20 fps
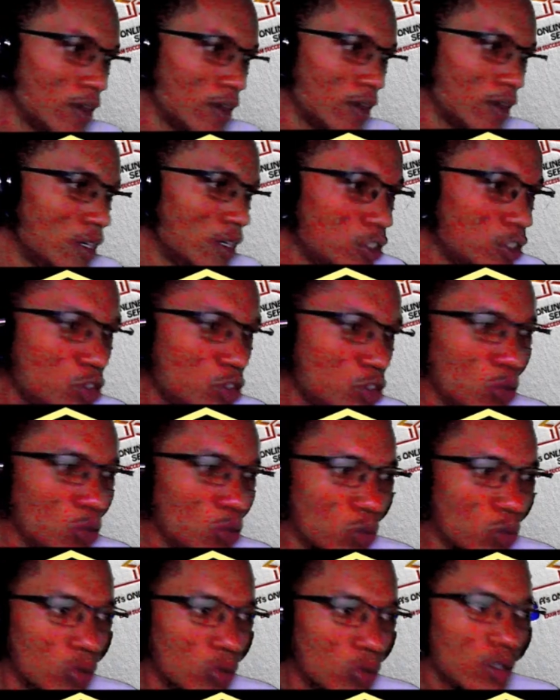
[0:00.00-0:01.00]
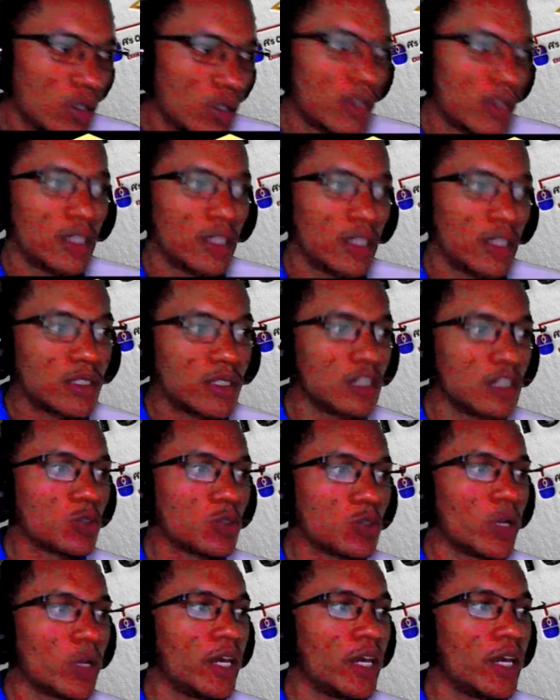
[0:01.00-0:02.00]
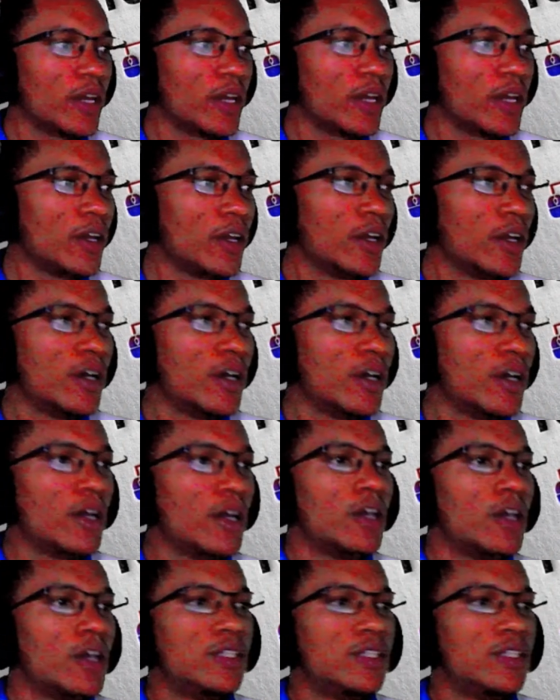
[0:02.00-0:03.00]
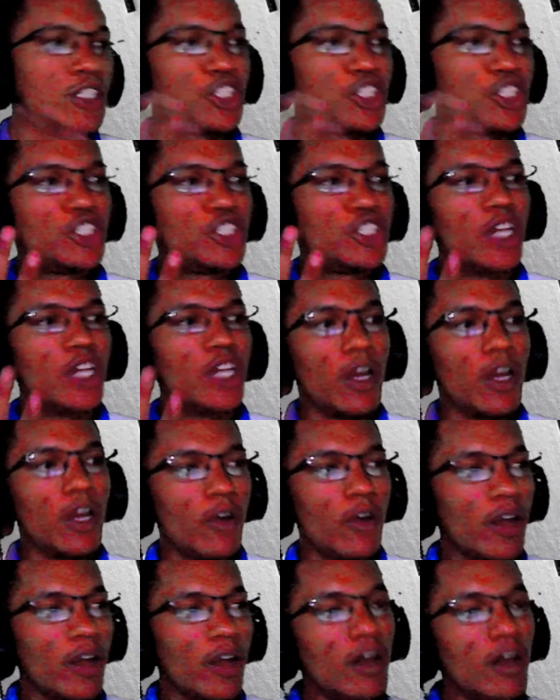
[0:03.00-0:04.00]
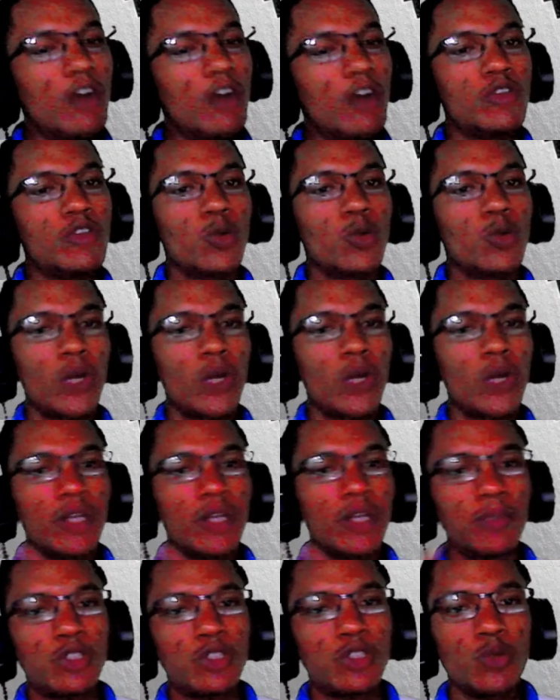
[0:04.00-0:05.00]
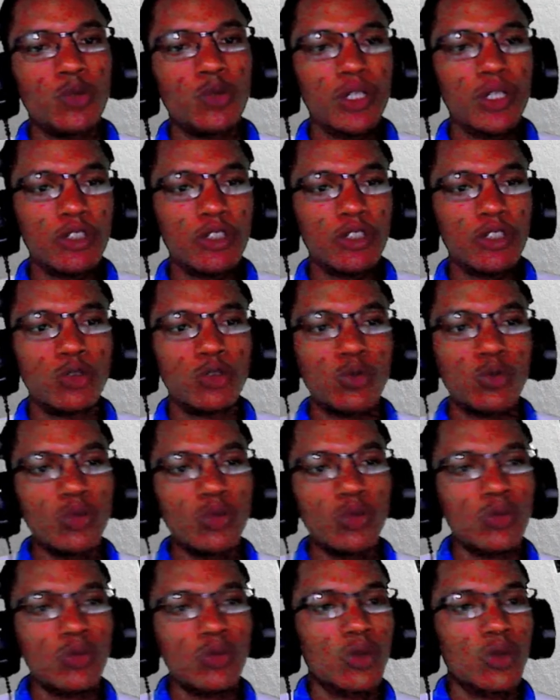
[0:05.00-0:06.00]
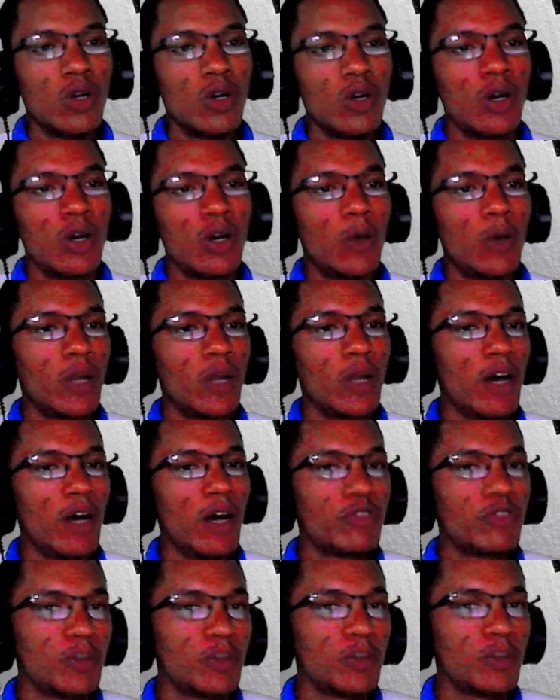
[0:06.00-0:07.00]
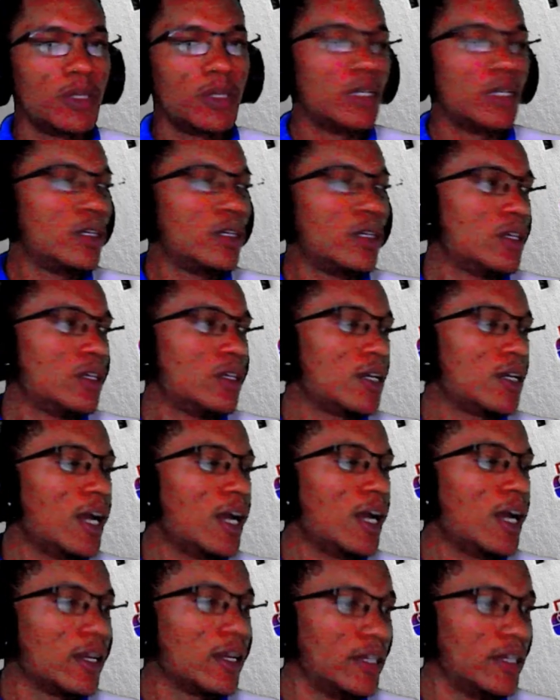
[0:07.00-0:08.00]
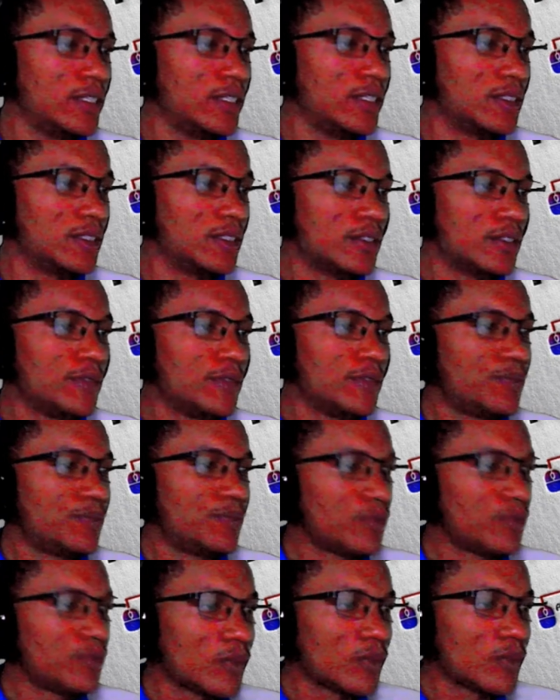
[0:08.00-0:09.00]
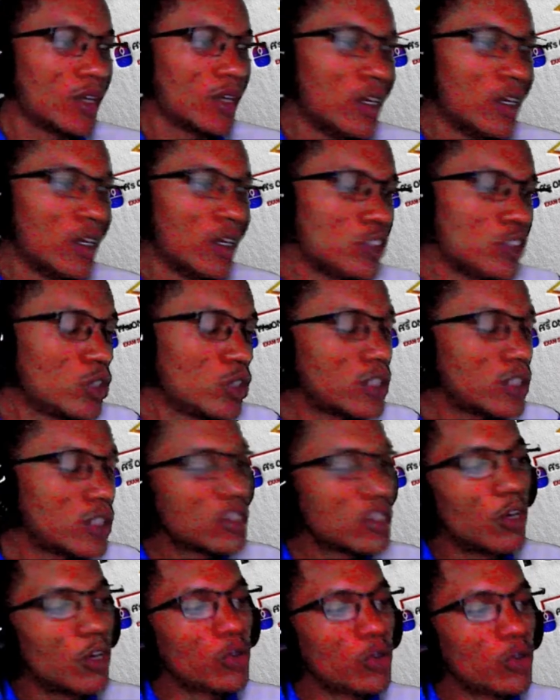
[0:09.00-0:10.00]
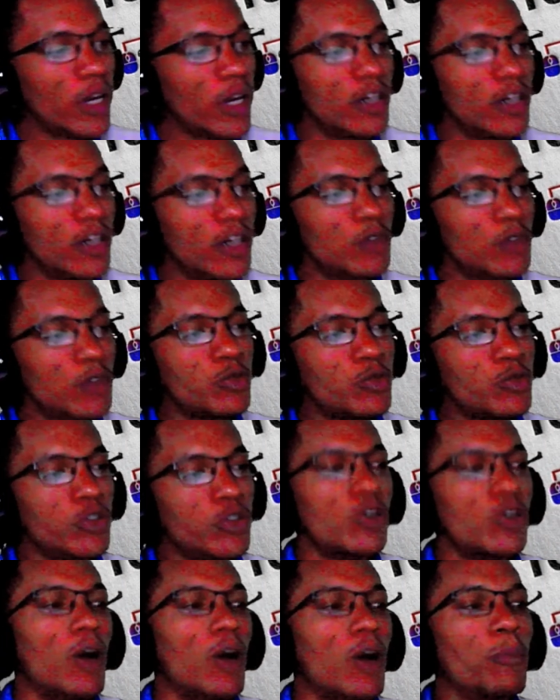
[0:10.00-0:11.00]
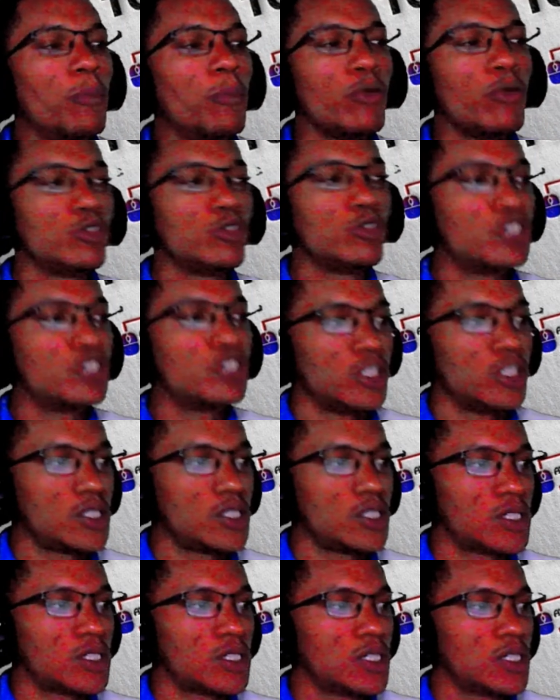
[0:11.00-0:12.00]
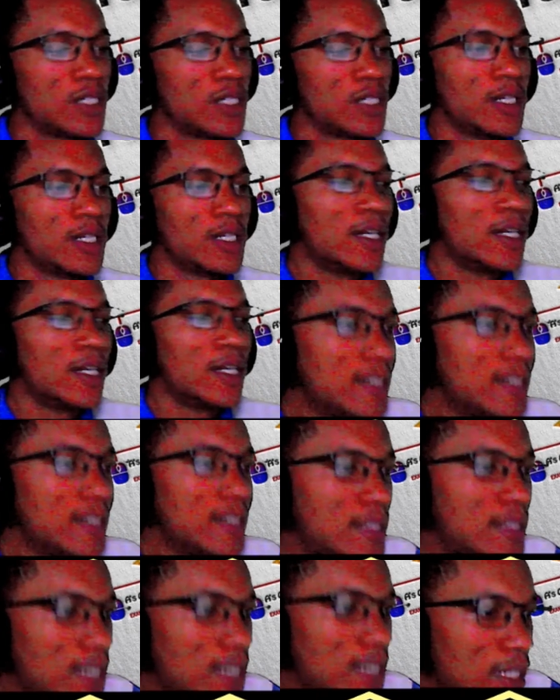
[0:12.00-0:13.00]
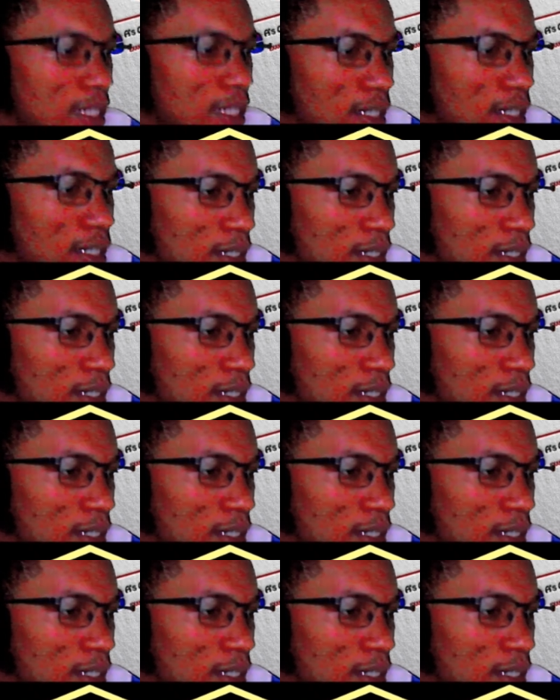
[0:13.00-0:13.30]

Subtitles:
So this is where the sharing of the weight between the two would have to be calculated. So this is how you kind of approach this. C